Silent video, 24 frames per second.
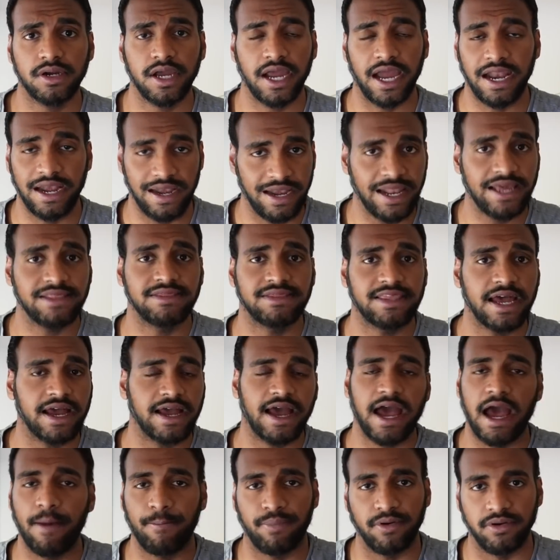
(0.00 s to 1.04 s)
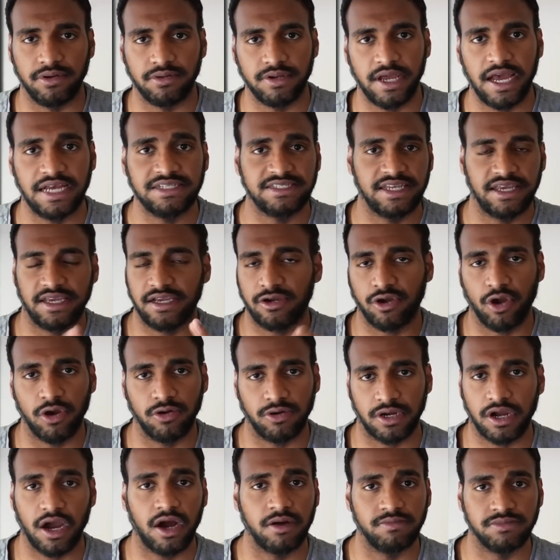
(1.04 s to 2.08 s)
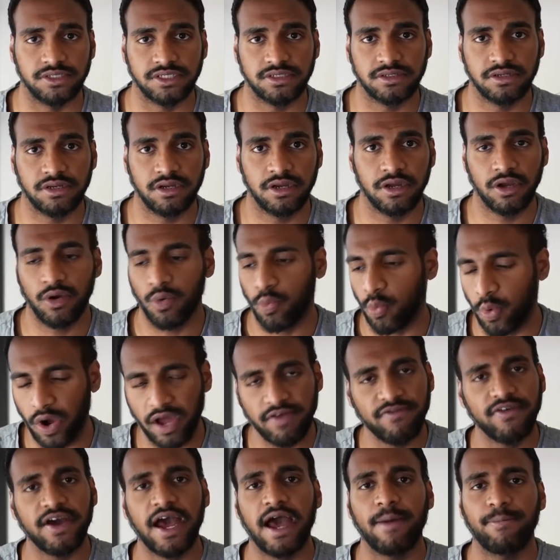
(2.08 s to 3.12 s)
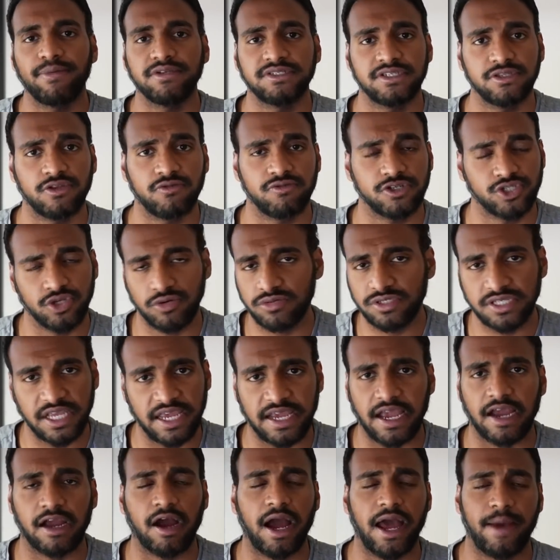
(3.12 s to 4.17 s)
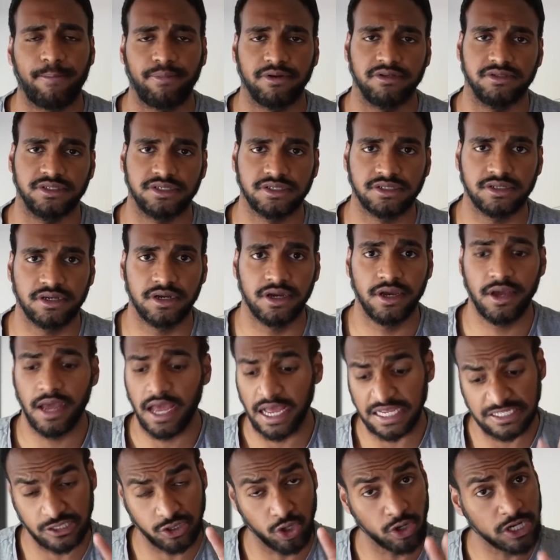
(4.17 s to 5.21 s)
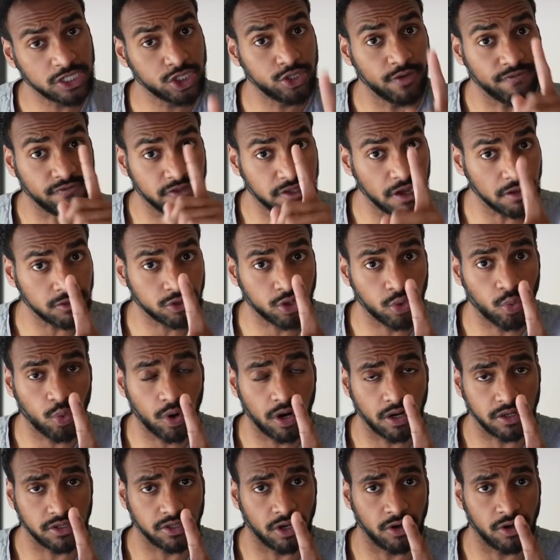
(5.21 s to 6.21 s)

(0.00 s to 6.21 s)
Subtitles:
And let that happen as it comes. Whatever happens in the results, it happens. As long as you've done the work